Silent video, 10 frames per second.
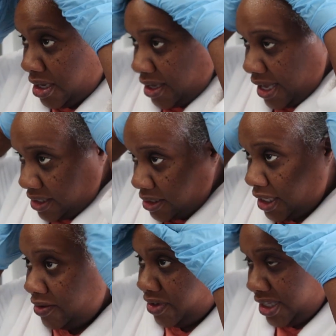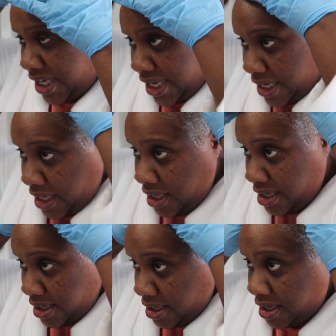Okay, it's evenly
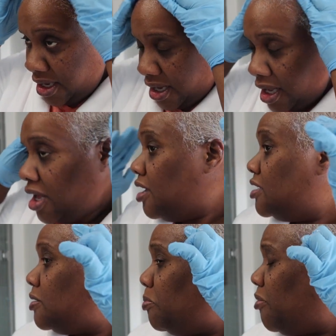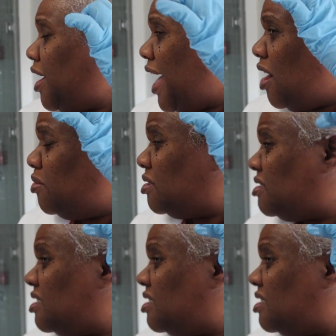spread out.